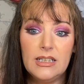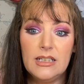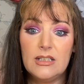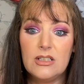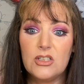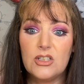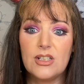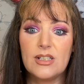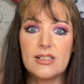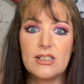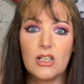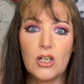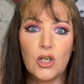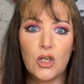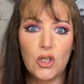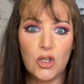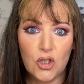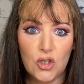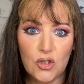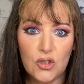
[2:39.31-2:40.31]
It's just a
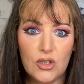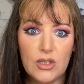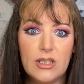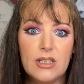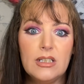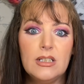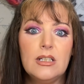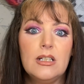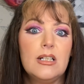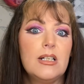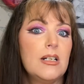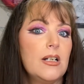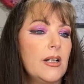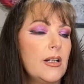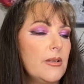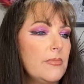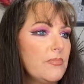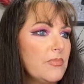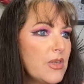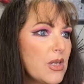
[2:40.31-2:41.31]
good
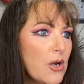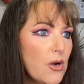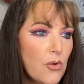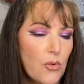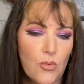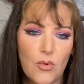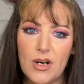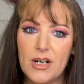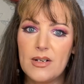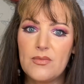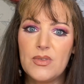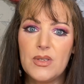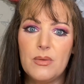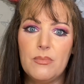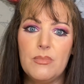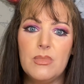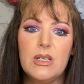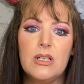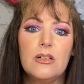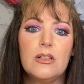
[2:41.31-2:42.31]

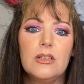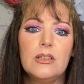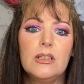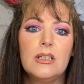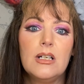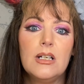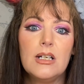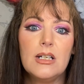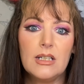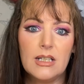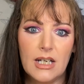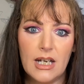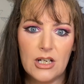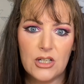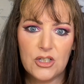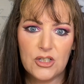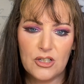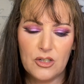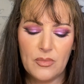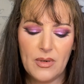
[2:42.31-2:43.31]
run-of-the-mill
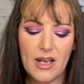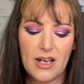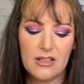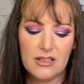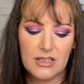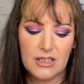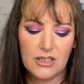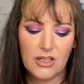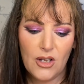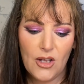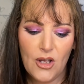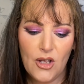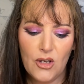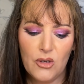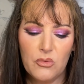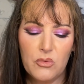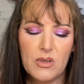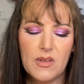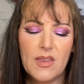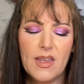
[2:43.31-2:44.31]
eyeshadow palette
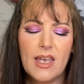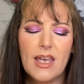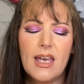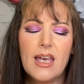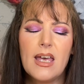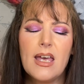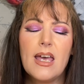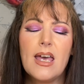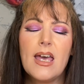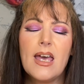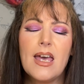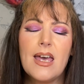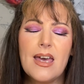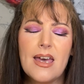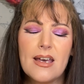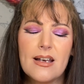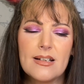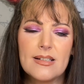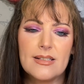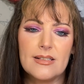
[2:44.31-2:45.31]
with
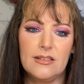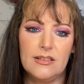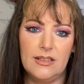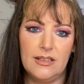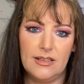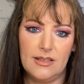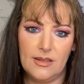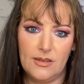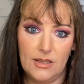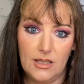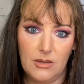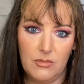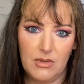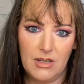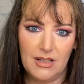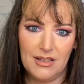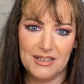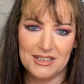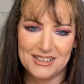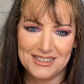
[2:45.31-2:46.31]
excellent
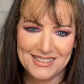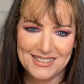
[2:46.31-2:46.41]
theming.